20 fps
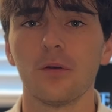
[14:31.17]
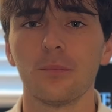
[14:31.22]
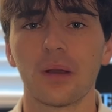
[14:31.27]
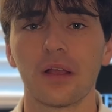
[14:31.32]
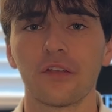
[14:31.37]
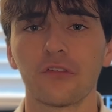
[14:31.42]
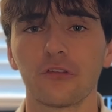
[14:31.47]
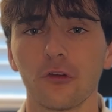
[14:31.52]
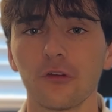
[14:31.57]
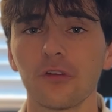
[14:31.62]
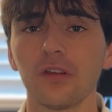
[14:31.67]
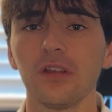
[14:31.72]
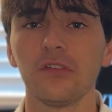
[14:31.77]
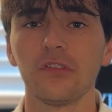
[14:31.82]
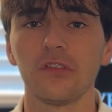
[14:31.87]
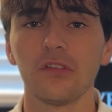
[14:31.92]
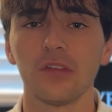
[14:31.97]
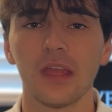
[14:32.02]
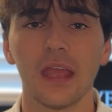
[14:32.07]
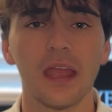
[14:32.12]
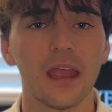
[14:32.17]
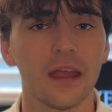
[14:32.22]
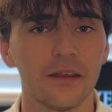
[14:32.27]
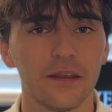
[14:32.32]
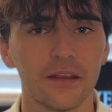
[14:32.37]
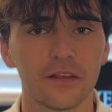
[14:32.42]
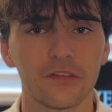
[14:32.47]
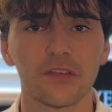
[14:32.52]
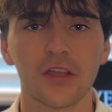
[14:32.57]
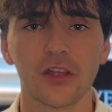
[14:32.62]
my circuits
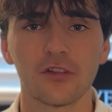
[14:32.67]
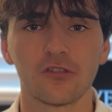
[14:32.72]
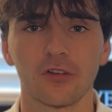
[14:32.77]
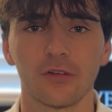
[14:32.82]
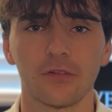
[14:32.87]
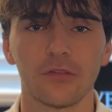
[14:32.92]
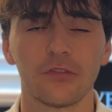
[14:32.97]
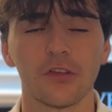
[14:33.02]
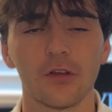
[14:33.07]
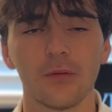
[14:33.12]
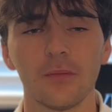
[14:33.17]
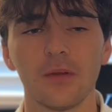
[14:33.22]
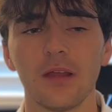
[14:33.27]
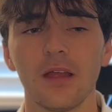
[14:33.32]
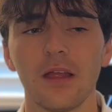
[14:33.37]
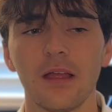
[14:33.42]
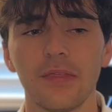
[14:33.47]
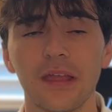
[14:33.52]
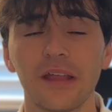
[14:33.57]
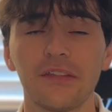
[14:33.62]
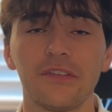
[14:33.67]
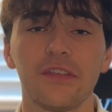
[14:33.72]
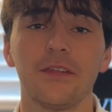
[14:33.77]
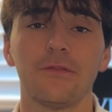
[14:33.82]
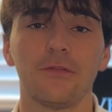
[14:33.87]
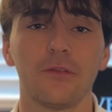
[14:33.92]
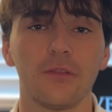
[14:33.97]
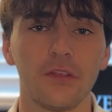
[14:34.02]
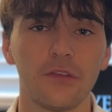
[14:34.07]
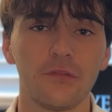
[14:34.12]
and etc. So that's
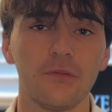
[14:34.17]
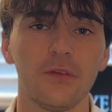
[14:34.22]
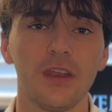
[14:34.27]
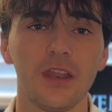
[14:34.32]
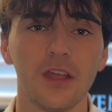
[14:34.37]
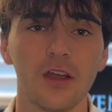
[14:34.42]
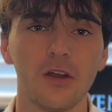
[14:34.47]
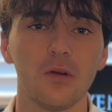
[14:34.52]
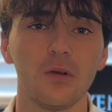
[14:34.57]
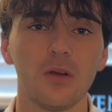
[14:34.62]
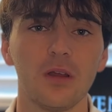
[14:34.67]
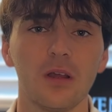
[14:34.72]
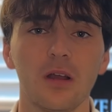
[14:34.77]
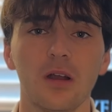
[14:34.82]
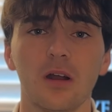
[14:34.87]
it for this video.